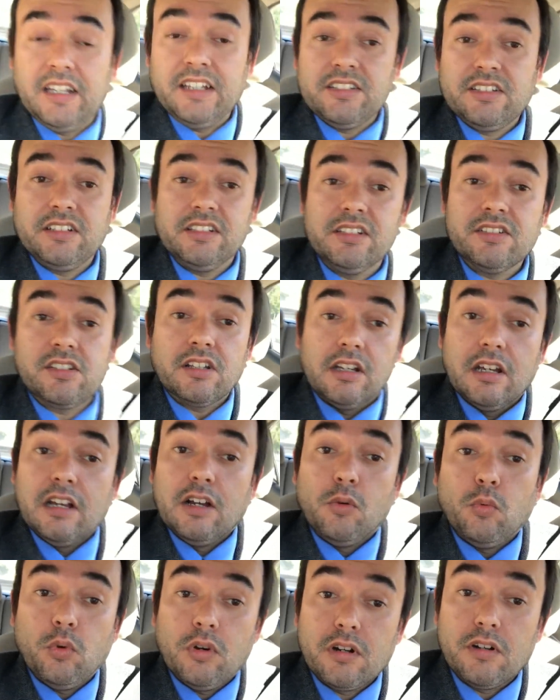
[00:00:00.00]
chases.
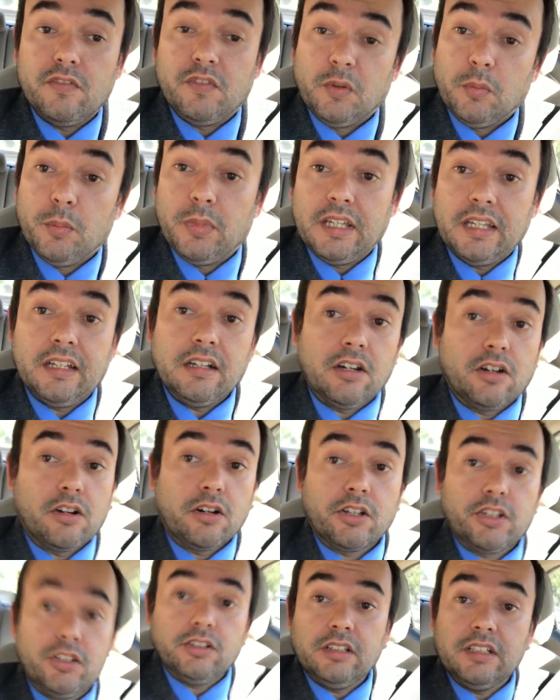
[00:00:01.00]
One of them being a
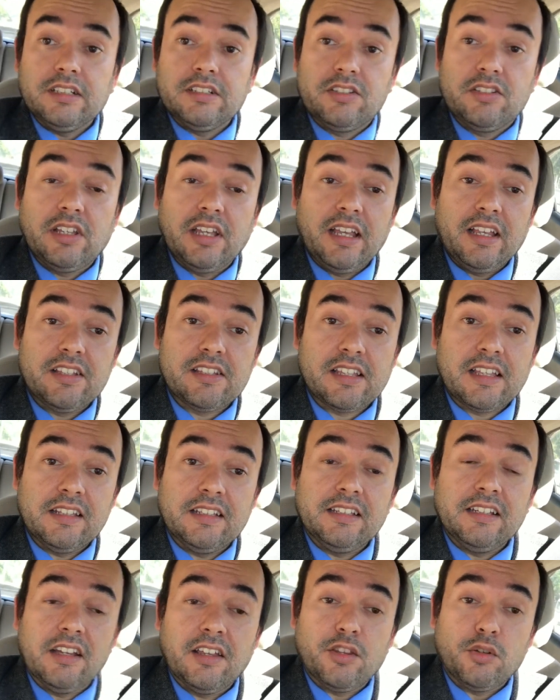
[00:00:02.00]
Hercules chase
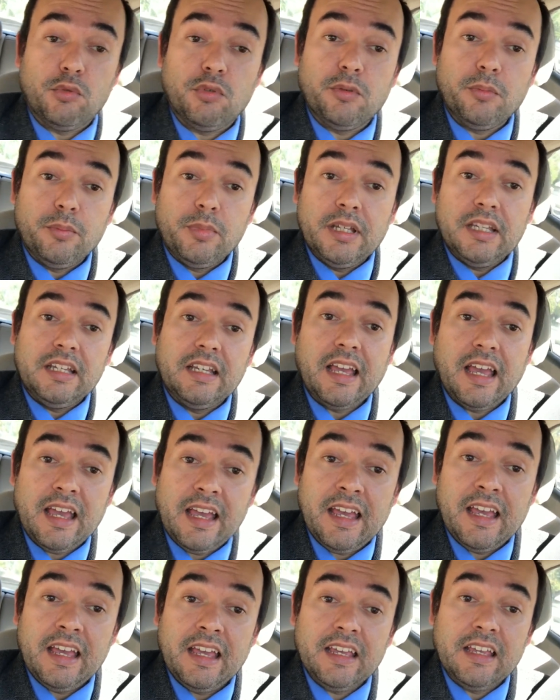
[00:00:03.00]
and the other one being
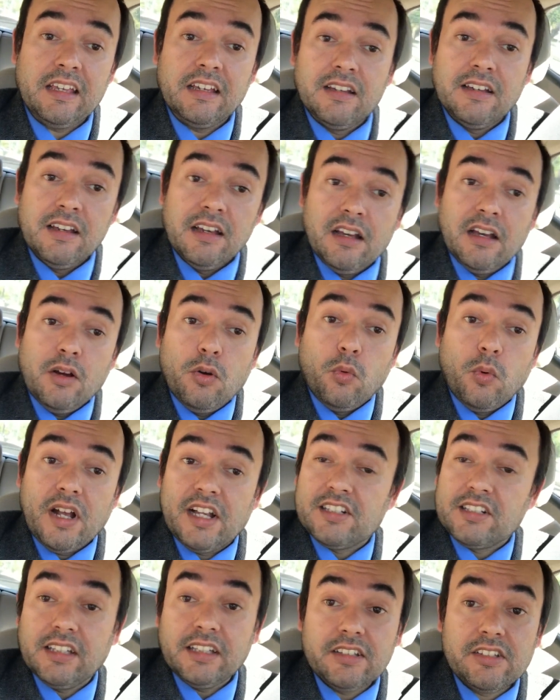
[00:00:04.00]
a
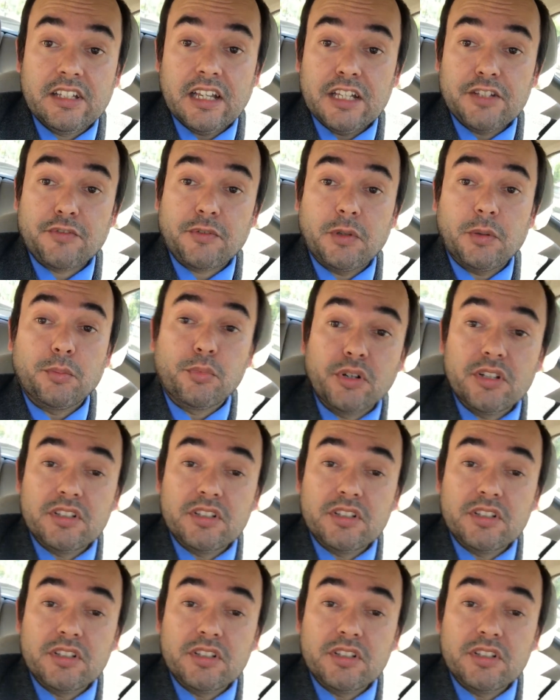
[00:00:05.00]
Wesley Chase from the